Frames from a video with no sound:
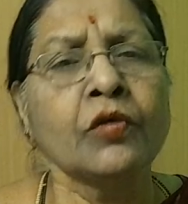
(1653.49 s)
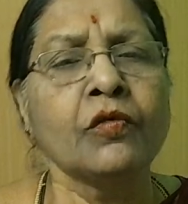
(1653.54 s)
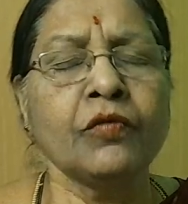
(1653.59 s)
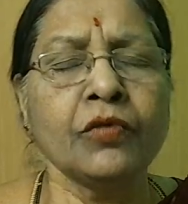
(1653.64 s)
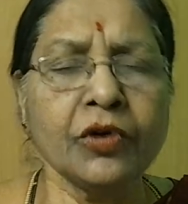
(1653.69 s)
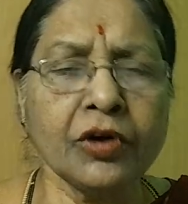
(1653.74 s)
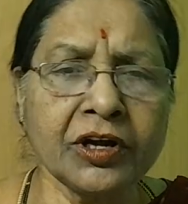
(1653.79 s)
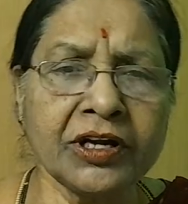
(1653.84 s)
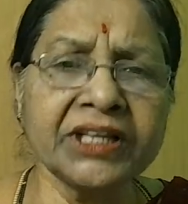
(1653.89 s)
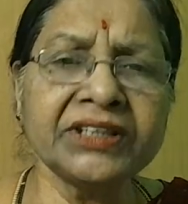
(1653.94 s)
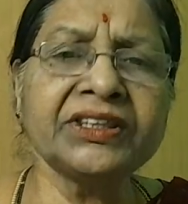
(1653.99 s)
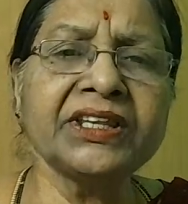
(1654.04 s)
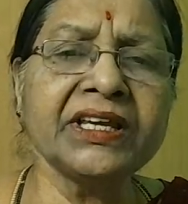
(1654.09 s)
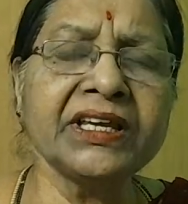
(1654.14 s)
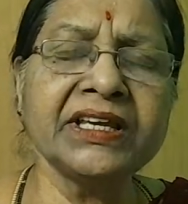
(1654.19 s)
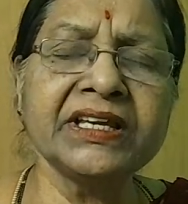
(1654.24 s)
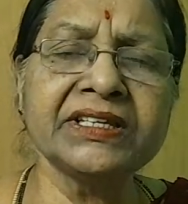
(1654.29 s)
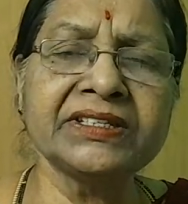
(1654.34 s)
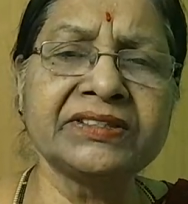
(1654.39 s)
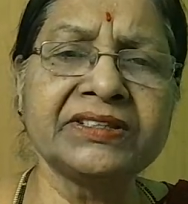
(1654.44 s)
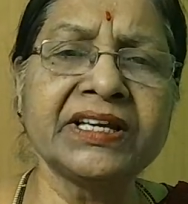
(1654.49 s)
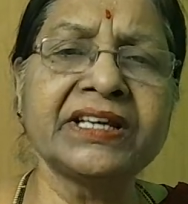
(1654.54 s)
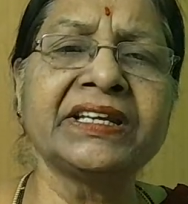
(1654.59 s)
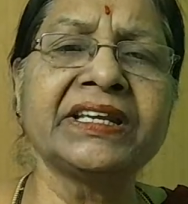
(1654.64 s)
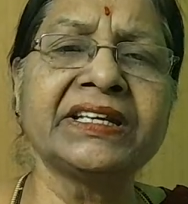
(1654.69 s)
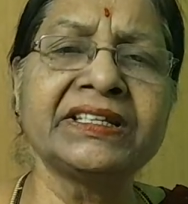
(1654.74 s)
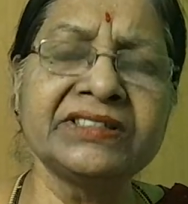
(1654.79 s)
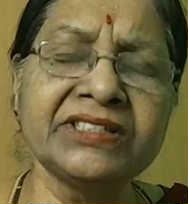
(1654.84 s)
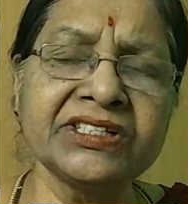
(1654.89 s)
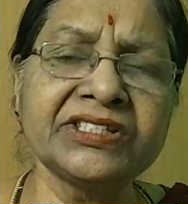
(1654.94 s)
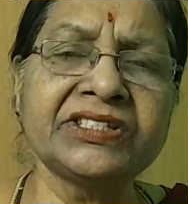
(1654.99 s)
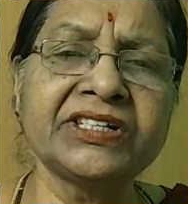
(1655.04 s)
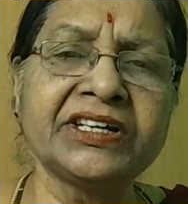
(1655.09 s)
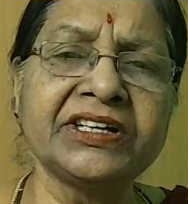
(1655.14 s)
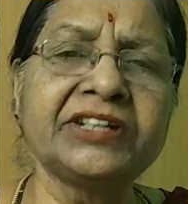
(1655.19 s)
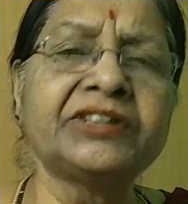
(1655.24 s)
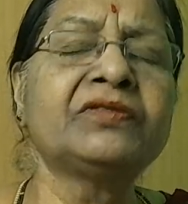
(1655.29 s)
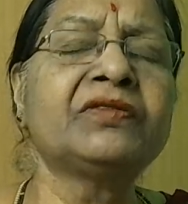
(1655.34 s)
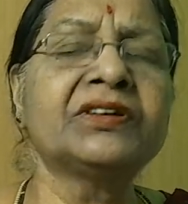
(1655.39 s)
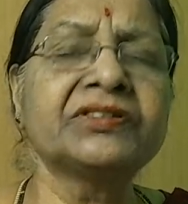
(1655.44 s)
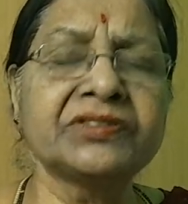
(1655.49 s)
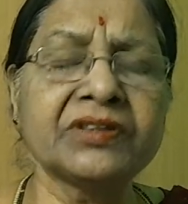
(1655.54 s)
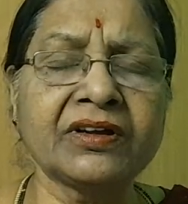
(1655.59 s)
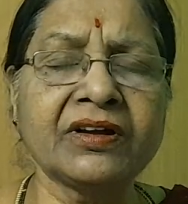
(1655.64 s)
Old thing is there, existed, it was